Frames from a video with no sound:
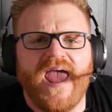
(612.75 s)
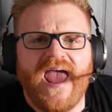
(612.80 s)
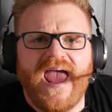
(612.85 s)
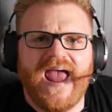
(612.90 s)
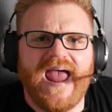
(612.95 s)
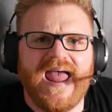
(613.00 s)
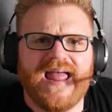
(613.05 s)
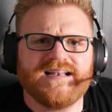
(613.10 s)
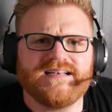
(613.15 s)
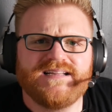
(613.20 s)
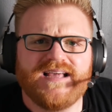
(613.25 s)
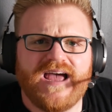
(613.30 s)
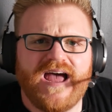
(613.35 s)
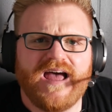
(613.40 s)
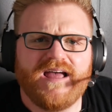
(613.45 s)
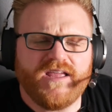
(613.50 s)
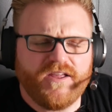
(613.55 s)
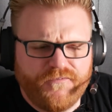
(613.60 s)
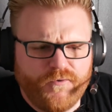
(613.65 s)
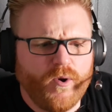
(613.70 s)
And
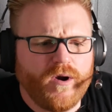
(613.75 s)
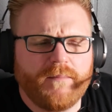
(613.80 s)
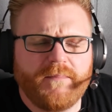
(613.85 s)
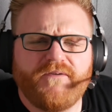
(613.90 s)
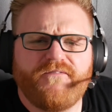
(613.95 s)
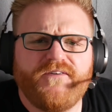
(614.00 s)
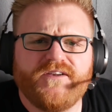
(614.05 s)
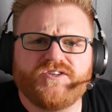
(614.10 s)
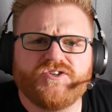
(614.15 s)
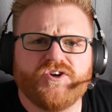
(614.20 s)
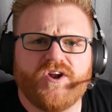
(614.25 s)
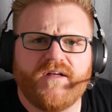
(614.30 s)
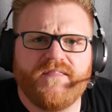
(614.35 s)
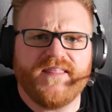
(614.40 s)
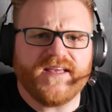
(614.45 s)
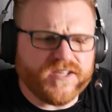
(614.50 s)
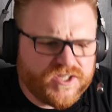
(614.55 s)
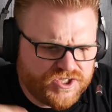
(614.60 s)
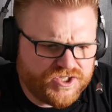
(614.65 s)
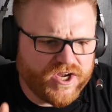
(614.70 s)
uh, if you want to be featured on
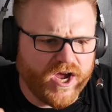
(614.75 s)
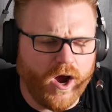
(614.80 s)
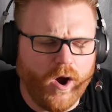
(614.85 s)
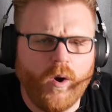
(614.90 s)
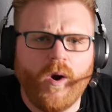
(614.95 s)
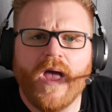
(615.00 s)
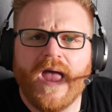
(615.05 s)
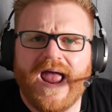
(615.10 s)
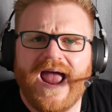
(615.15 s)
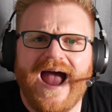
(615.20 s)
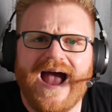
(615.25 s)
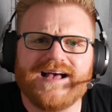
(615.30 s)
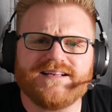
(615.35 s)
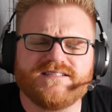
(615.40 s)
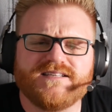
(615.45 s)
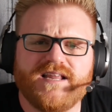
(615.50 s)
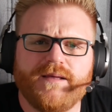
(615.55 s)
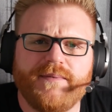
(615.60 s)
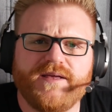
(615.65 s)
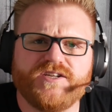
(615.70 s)
this show,
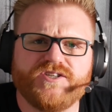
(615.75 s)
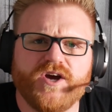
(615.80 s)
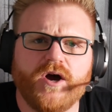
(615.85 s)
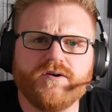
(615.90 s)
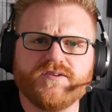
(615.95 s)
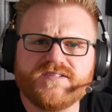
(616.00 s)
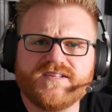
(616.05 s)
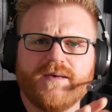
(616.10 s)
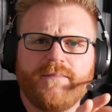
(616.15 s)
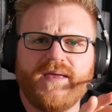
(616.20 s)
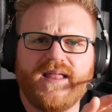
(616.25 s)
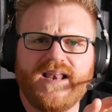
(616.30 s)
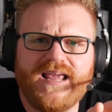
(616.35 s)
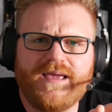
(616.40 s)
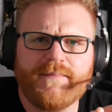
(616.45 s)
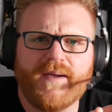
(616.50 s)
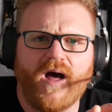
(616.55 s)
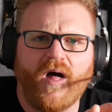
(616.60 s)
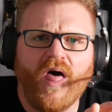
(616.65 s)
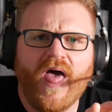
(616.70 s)
Ask Timmy Joe, send me an
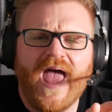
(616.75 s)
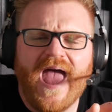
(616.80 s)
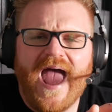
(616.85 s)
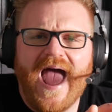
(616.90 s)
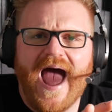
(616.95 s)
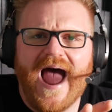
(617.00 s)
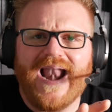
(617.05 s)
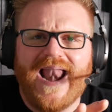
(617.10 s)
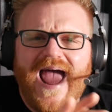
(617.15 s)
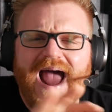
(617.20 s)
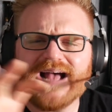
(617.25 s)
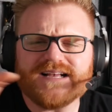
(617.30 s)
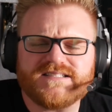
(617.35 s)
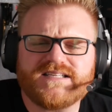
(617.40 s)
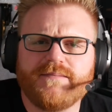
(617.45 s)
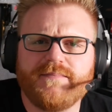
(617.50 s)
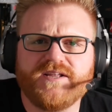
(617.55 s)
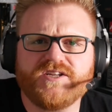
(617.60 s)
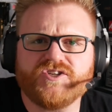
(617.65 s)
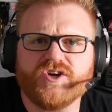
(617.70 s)
email at
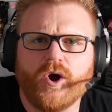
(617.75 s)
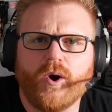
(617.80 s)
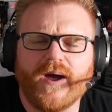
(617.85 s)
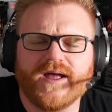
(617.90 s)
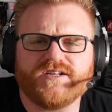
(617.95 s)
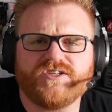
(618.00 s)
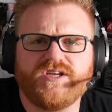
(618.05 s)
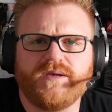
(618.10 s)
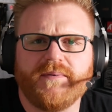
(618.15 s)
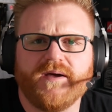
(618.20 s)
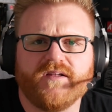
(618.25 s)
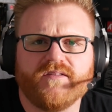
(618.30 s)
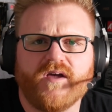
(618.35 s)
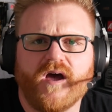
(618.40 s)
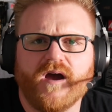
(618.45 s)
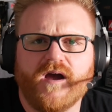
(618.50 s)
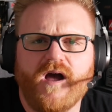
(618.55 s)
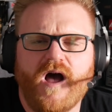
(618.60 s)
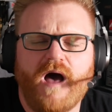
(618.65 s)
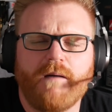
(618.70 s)
asktimmyjoe at
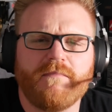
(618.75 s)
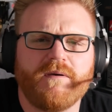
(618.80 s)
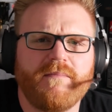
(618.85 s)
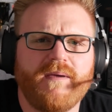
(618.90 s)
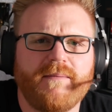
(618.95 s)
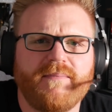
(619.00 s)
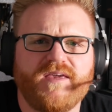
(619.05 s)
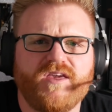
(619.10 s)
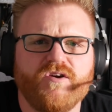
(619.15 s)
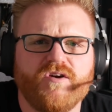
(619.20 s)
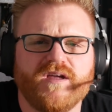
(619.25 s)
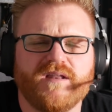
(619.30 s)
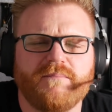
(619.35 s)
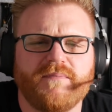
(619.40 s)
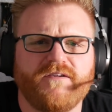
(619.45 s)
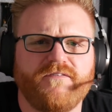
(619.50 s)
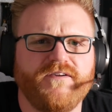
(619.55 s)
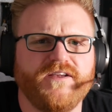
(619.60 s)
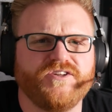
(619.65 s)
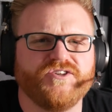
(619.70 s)
gmail.com and maybe you could be
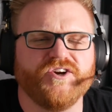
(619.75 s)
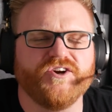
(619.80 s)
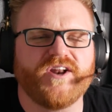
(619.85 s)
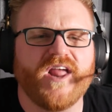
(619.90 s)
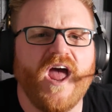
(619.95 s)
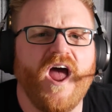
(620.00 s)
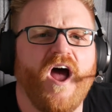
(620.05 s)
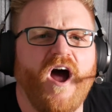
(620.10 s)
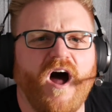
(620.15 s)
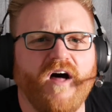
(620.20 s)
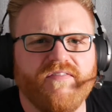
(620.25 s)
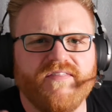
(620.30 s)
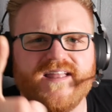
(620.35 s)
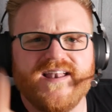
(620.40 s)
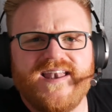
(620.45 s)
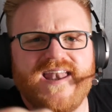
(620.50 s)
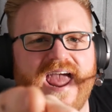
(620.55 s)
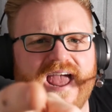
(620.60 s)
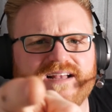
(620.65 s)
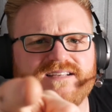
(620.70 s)
featured on the
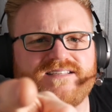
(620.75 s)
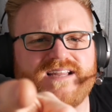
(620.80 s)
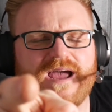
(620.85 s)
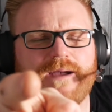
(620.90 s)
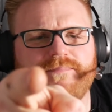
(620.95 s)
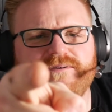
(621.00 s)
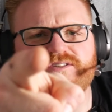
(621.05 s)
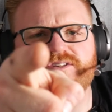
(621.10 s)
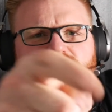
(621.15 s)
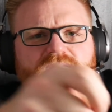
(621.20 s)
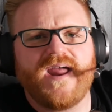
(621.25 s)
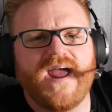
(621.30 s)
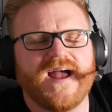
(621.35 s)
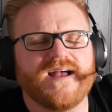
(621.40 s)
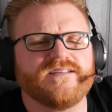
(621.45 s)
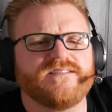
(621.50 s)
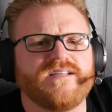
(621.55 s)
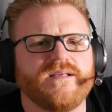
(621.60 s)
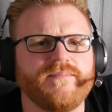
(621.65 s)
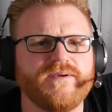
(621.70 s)
next episode of
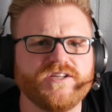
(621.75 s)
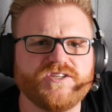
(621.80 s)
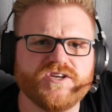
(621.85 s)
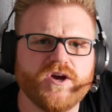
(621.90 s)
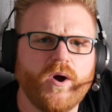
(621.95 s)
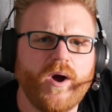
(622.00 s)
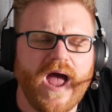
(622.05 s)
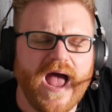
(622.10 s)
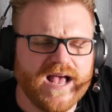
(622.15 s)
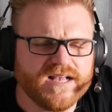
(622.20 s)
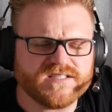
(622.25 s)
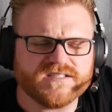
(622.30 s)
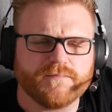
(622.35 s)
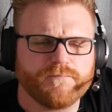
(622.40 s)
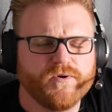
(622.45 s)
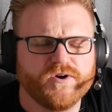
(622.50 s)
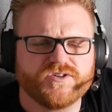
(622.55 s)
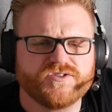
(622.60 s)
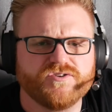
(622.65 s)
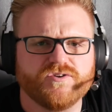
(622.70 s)
Ask Timmy Joe. Ask
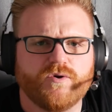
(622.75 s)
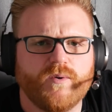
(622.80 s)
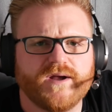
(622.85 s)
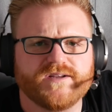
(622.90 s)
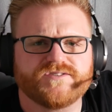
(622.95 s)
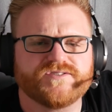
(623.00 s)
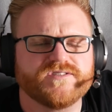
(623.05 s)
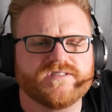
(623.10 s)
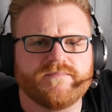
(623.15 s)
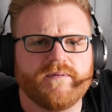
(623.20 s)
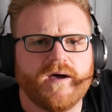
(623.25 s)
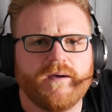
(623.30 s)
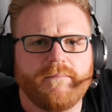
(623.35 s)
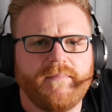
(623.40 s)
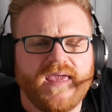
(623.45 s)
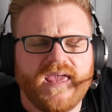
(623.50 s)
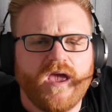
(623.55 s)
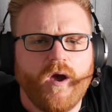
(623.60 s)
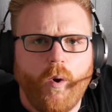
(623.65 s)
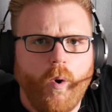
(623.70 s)
personal questions about
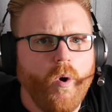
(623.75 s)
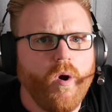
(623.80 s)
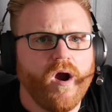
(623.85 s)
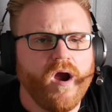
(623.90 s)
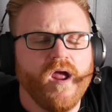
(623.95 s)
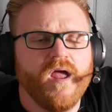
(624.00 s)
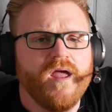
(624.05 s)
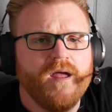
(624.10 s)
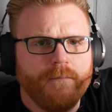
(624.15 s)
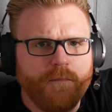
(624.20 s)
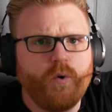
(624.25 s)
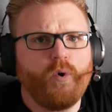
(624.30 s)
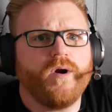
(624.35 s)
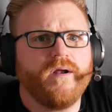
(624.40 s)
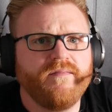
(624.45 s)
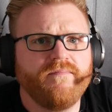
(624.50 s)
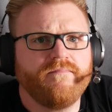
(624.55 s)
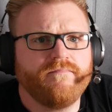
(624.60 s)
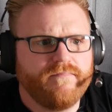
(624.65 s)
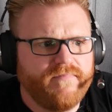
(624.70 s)
me or more
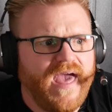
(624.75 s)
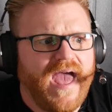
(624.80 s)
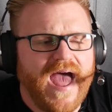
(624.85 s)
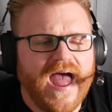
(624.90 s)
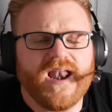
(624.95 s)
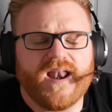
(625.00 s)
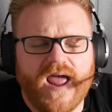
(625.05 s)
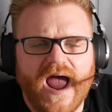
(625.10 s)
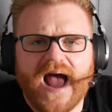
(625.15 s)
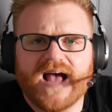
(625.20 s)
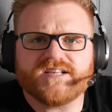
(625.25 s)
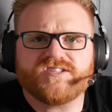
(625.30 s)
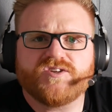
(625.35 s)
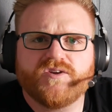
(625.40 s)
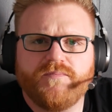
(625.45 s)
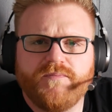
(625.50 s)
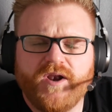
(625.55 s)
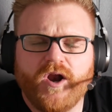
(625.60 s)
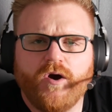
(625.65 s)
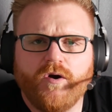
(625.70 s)
than that that, ask,
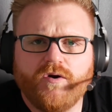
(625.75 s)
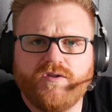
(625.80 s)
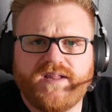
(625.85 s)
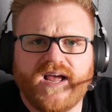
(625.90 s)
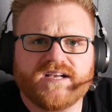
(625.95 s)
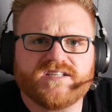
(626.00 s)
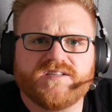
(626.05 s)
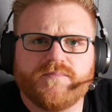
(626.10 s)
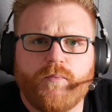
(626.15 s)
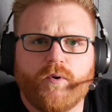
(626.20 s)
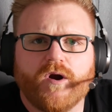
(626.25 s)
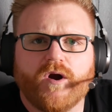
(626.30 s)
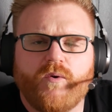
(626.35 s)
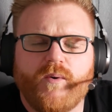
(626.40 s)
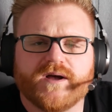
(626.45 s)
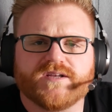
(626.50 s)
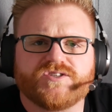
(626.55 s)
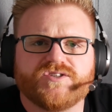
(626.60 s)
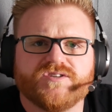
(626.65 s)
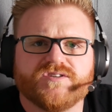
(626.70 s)
you know, tech support
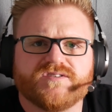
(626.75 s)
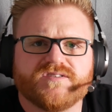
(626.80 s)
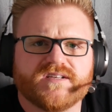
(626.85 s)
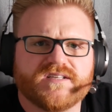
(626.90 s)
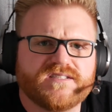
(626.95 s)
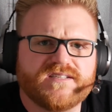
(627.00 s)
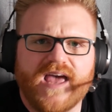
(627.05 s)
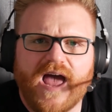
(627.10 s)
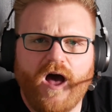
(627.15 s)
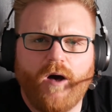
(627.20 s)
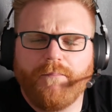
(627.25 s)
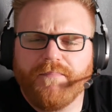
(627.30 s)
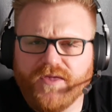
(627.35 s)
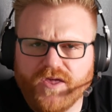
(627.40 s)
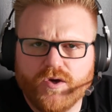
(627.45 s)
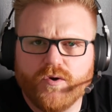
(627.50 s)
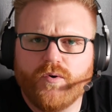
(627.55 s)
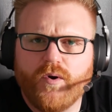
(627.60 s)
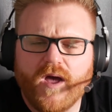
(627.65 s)
questions. Let's help you,